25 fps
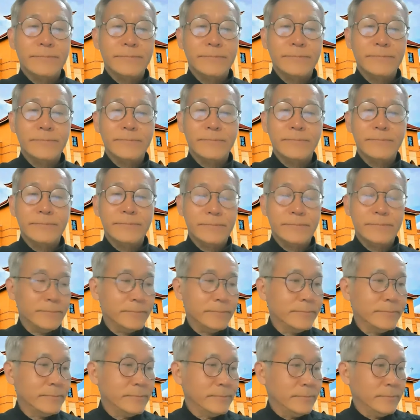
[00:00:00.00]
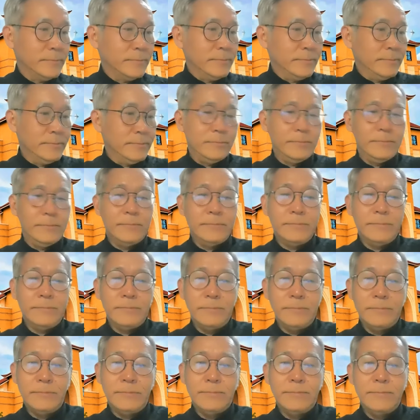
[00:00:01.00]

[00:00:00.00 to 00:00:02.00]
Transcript: presentation, the paper.